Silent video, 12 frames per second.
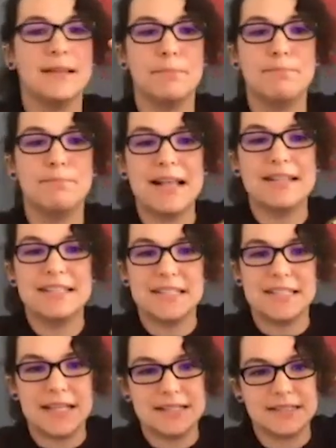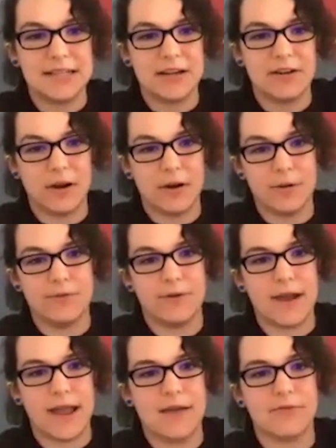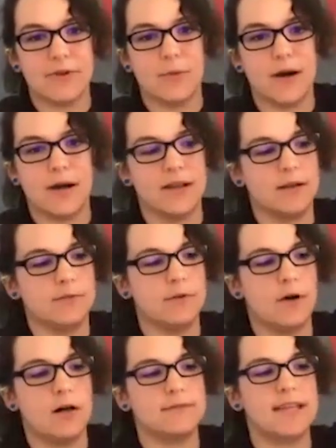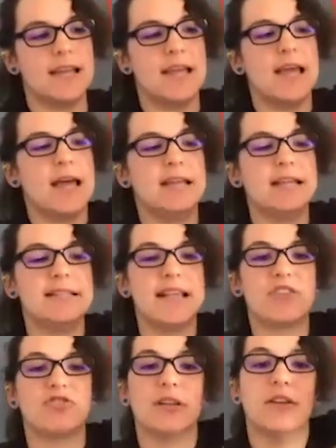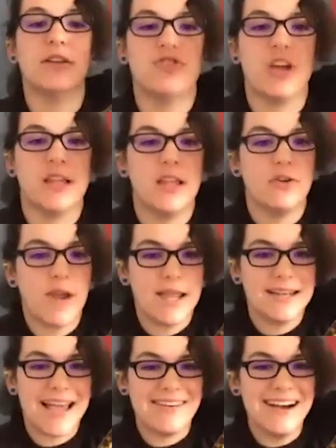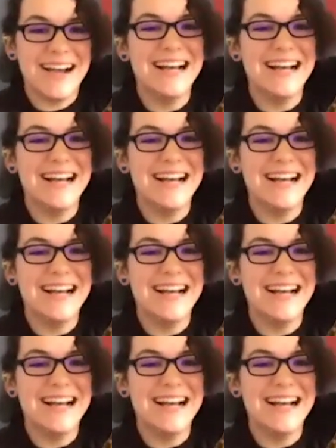best case scenario for everyone involved. And he's actually a little chunky right now.